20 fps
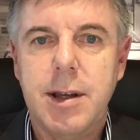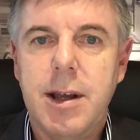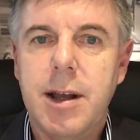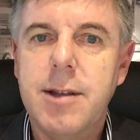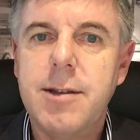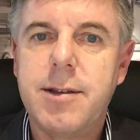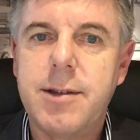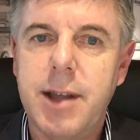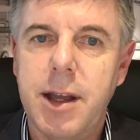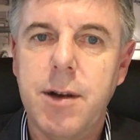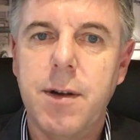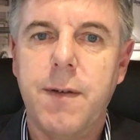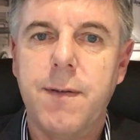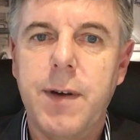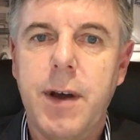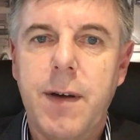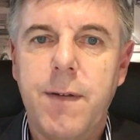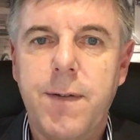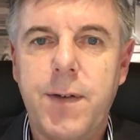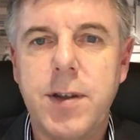instead of
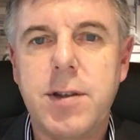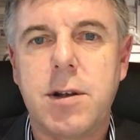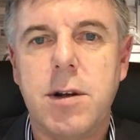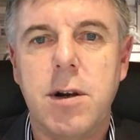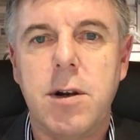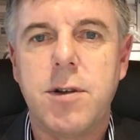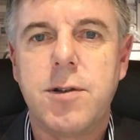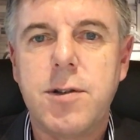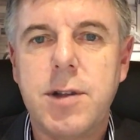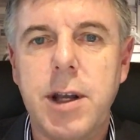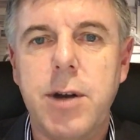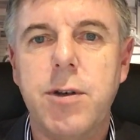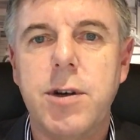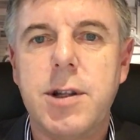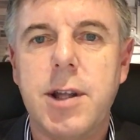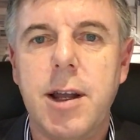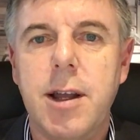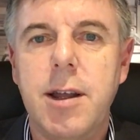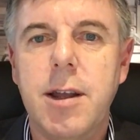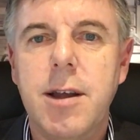fiscal
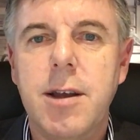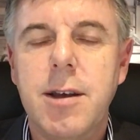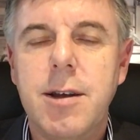austerity,